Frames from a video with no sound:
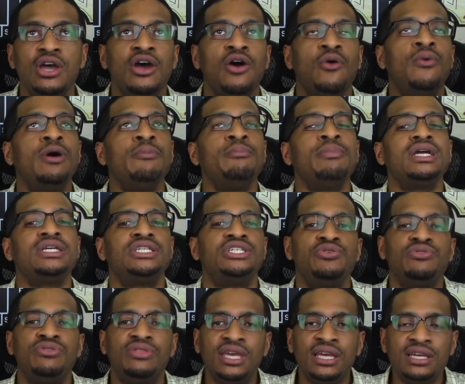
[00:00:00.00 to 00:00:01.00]
What makes you
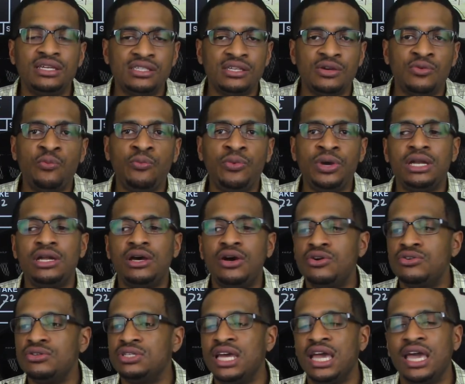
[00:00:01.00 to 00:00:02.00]
think some
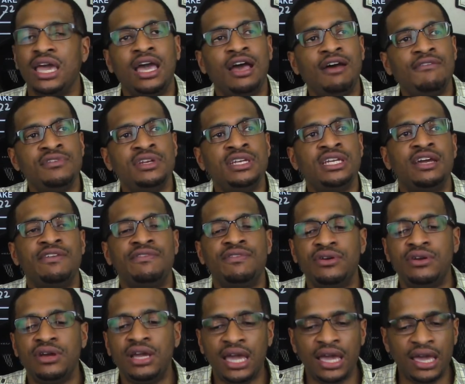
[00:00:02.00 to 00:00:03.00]
widows that have never